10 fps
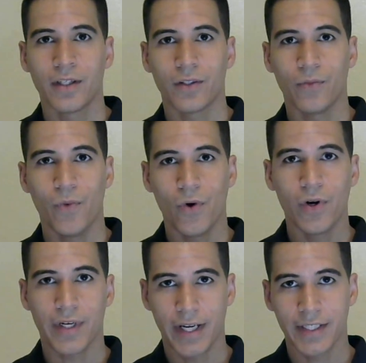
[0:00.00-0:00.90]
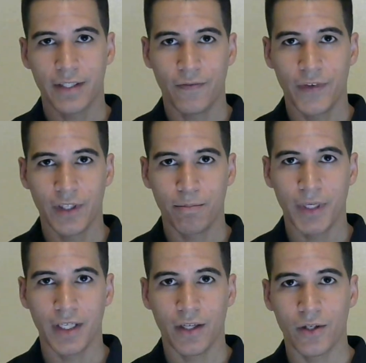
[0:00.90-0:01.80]
the war against the
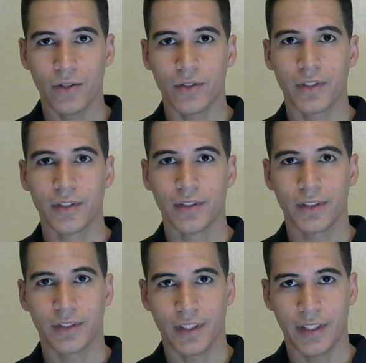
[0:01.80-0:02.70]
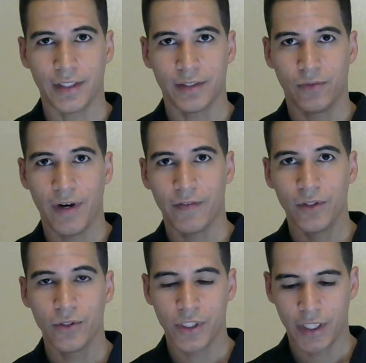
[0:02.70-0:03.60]
Filipino
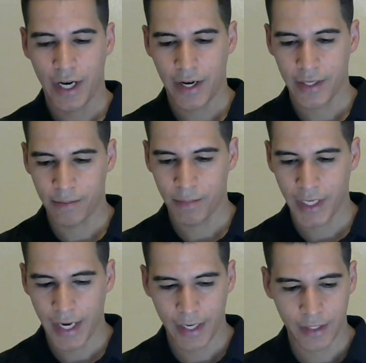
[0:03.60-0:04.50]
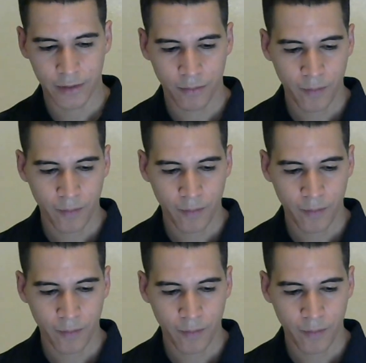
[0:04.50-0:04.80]
revolutionaries began.